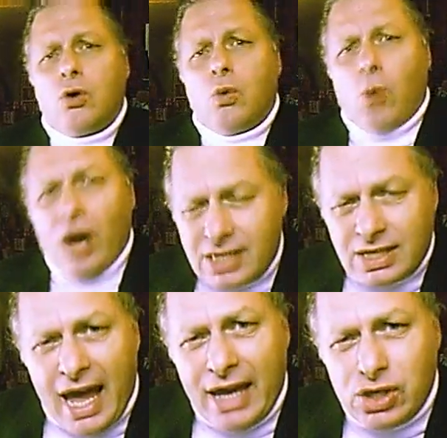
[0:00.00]
what
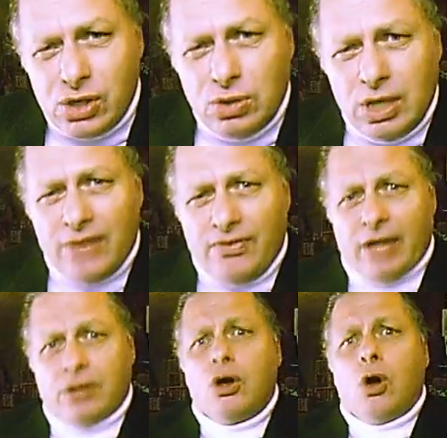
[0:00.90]
state you live
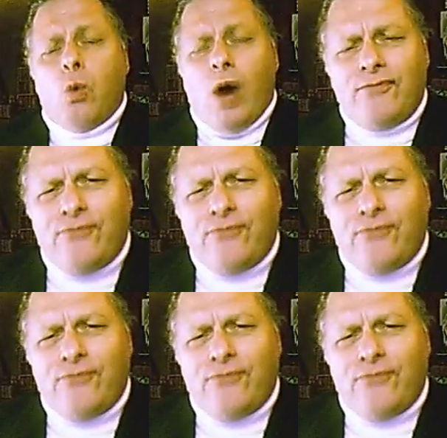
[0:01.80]
in, what